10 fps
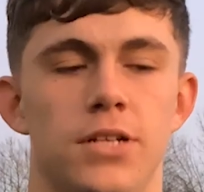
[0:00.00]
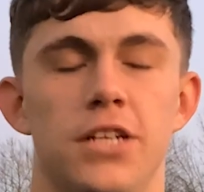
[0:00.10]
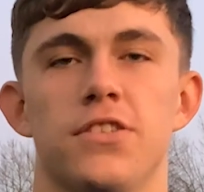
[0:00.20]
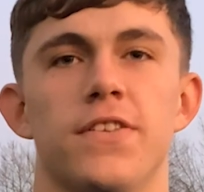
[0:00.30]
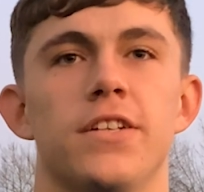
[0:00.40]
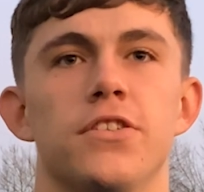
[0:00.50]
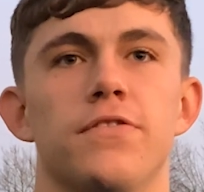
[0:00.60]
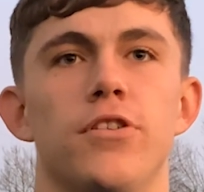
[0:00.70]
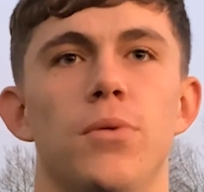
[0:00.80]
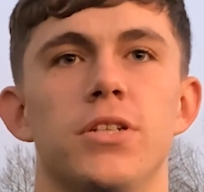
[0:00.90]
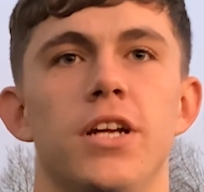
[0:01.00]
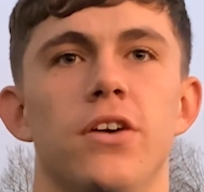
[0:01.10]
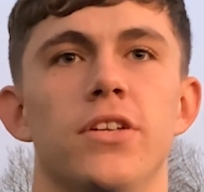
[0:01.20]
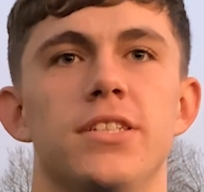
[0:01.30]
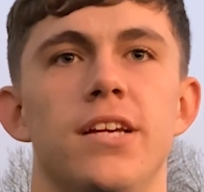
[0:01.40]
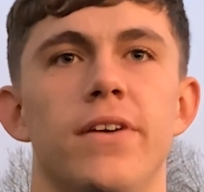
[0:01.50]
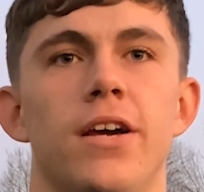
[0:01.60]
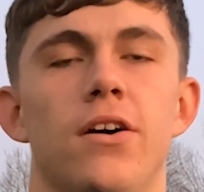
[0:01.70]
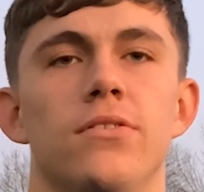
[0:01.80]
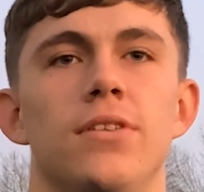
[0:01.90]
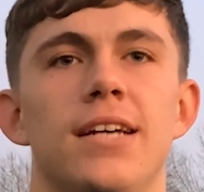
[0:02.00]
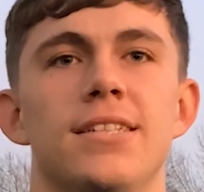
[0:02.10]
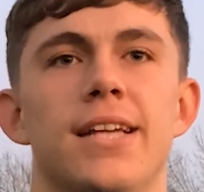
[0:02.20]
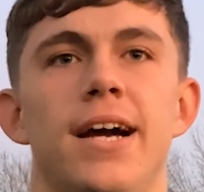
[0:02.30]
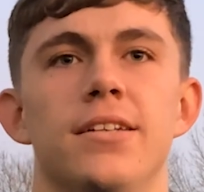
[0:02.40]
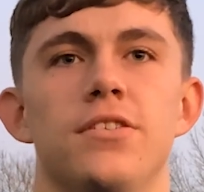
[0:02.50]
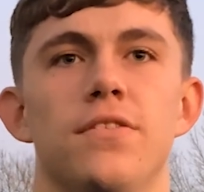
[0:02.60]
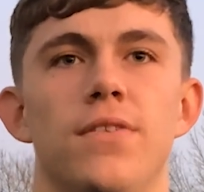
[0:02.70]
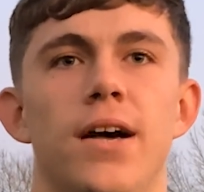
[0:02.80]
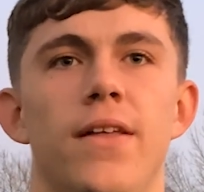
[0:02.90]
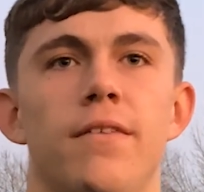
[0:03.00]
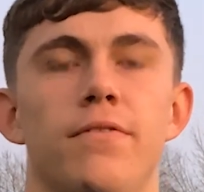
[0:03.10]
I just think just through watching it on the TV, on like Sky and stuff like that,